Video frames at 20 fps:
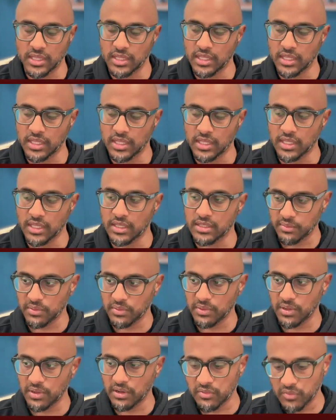I think
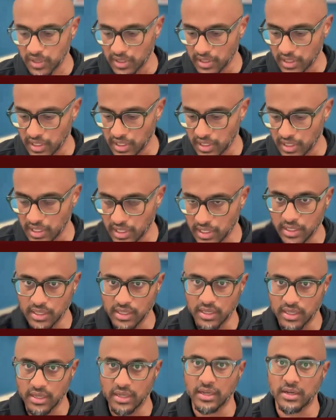some of what
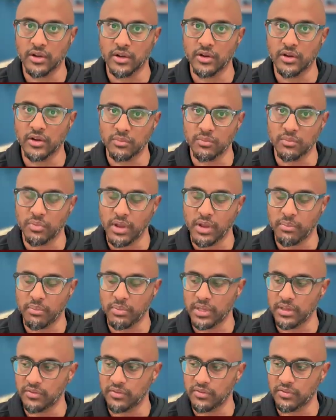I heard in
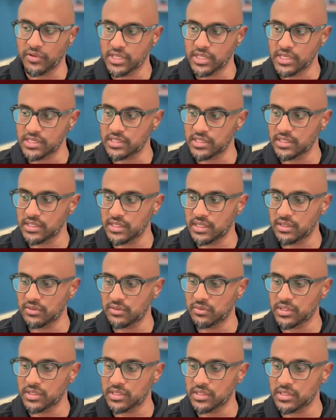prepping for this
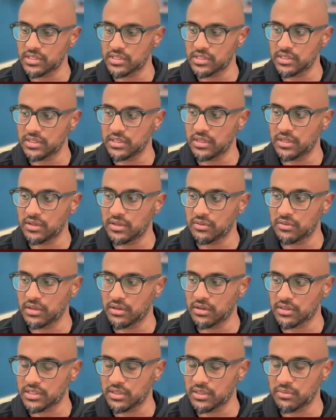was,
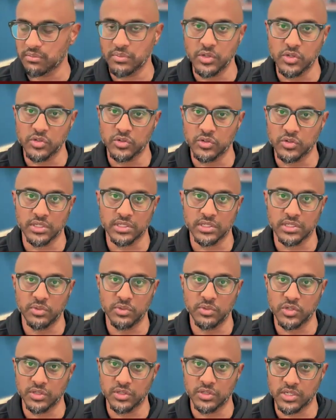there are this
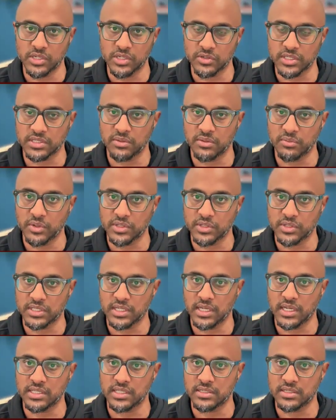mutual interest on both
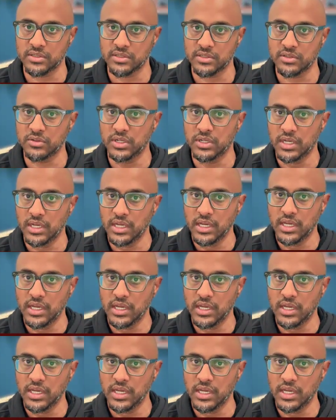sides to